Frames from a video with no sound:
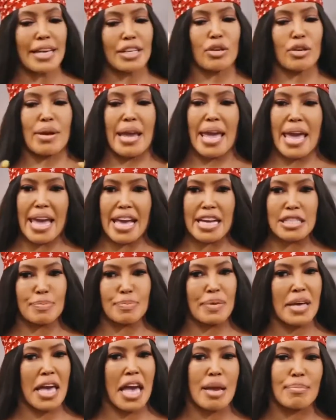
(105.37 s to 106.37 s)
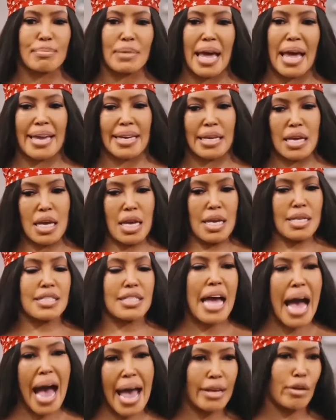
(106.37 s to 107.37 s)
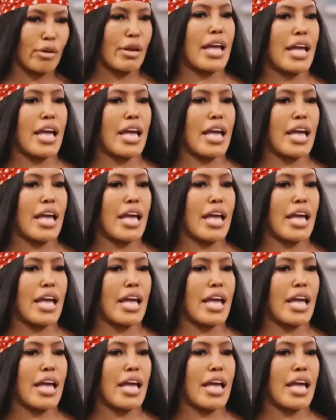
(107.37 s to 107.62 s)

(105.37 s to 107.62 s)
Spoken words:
hairstyle has done to them emotionally.